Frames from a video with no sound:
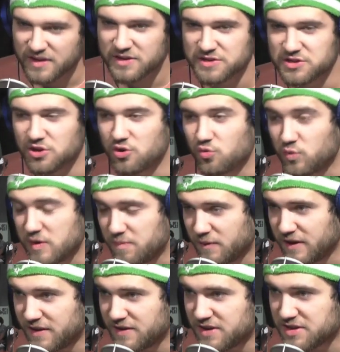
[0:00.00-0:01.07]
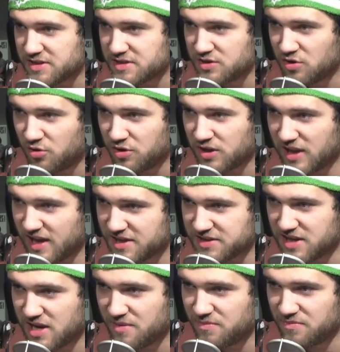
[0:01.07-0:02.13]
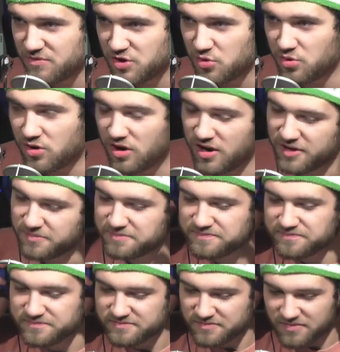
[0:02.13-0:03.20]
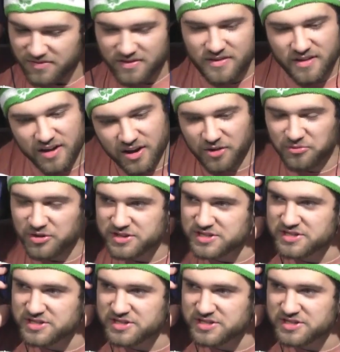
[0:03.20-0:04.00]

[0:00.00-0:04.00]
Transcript: So we played this, Nolan, last time you were on. This is